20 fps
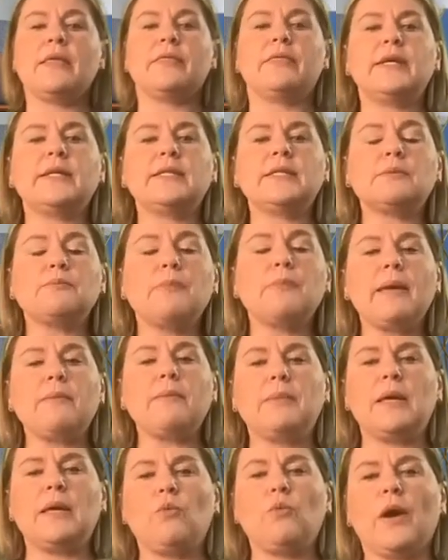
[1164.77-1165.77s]
this might
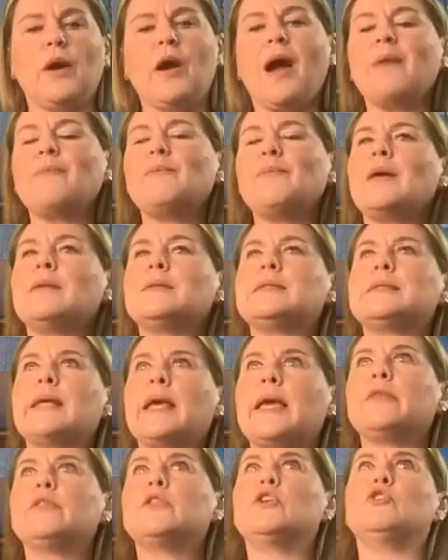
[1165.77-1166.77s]
be where I'm not
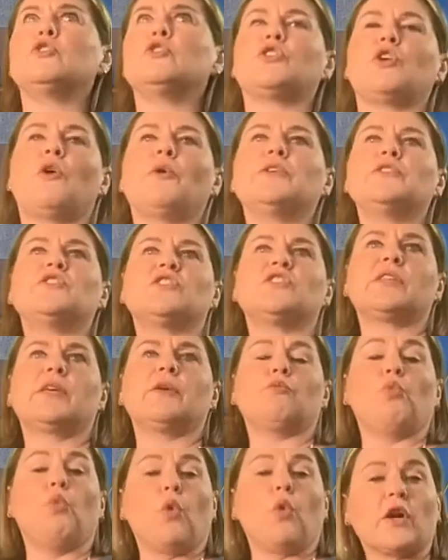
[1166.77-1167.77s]
saying that you should always just
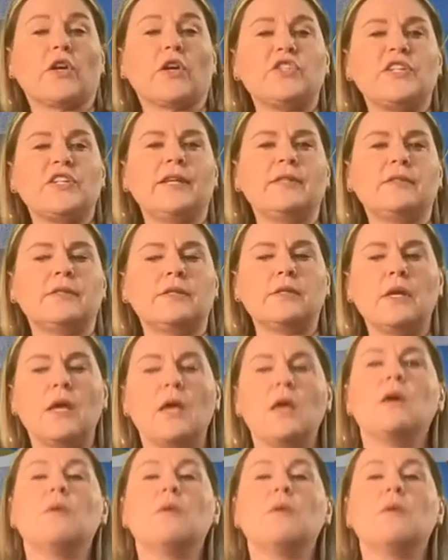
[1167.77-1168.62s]
give worksheets,